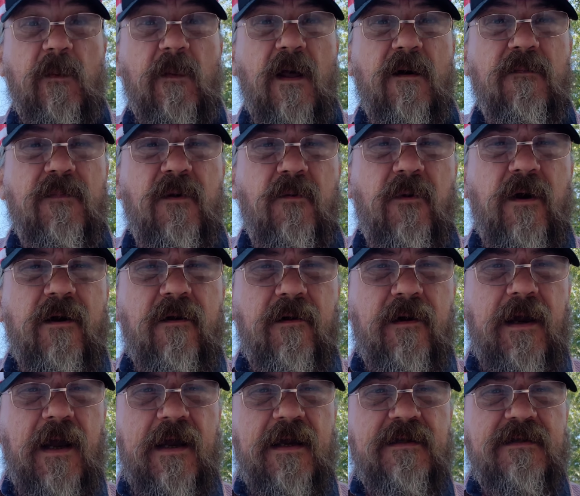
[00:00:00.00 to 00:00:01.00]
on the rare
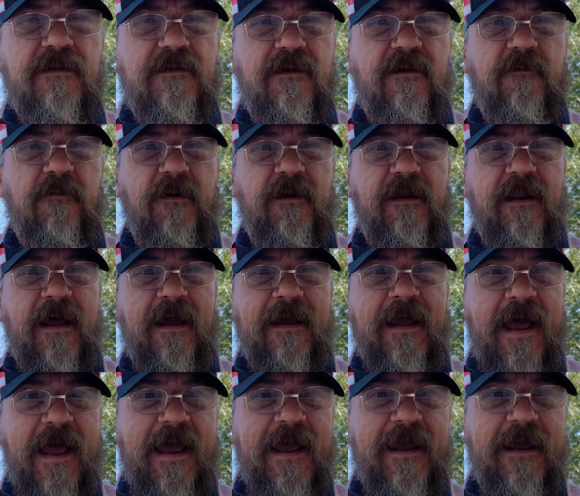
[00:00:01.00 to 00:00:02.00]
occasions, they're going to be like,
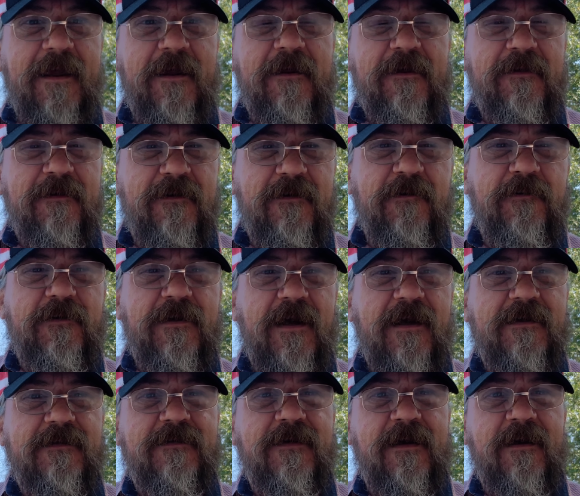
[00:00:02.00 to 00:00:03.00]
"Hey, do you
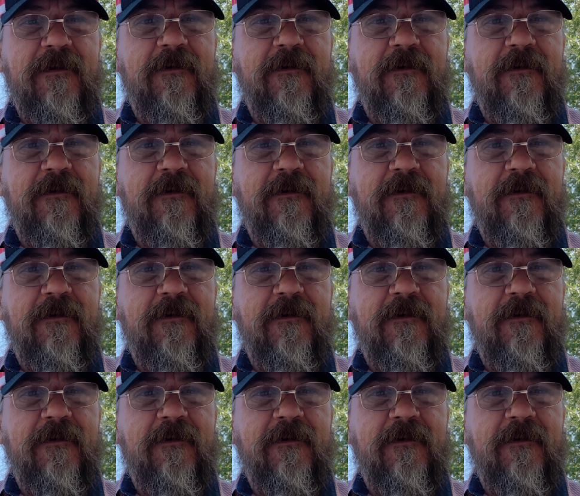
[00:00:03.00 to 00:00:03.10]
taste that?"